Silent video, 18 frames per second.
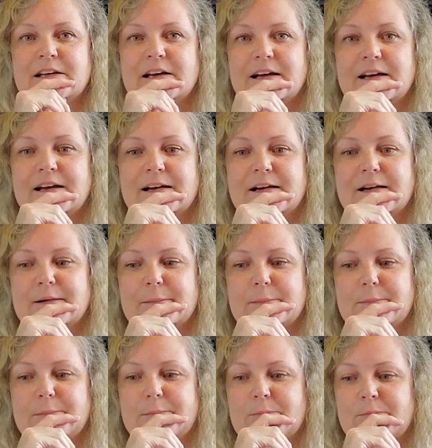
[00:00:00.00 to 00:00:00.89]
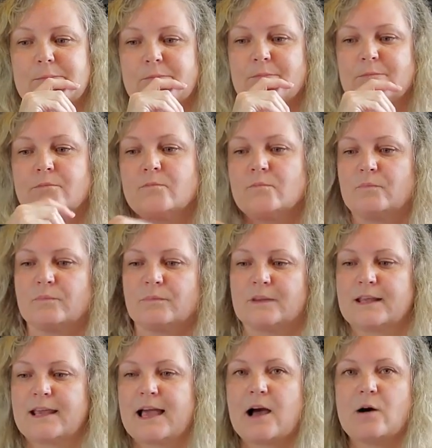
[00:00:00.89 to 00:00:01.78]
um,
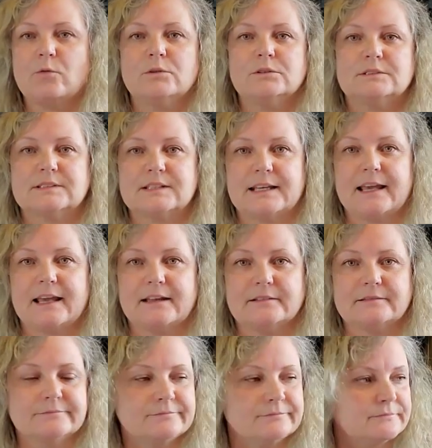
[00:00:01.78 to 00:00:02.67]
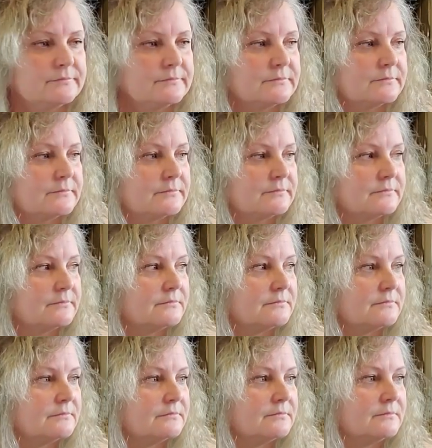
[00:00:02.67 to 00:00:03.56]
cowls again.
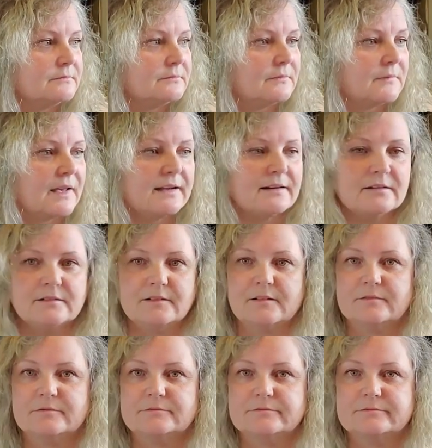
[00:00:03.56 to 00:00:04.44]
I don't know.